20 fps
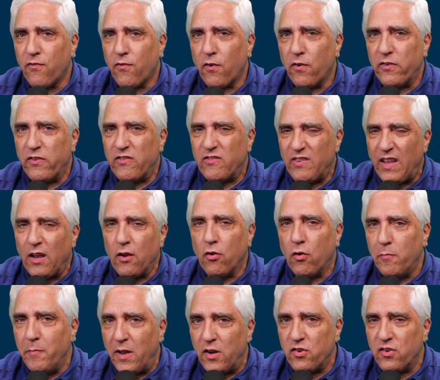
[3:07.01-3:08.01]
for
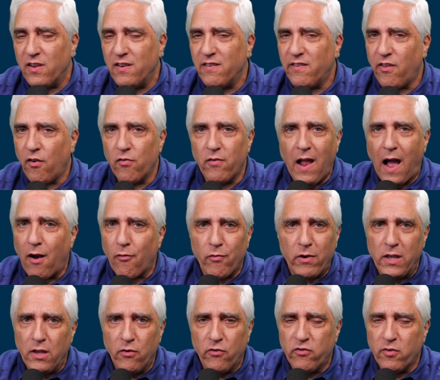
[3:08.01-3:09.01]
single missions, they're not
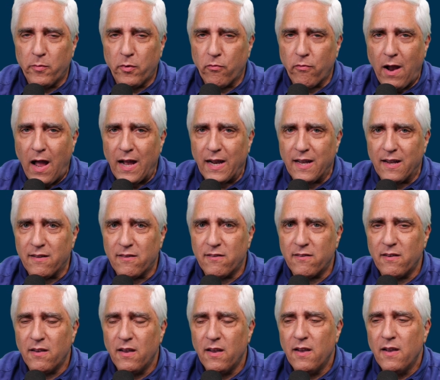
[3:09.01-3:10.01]
reusable rockets.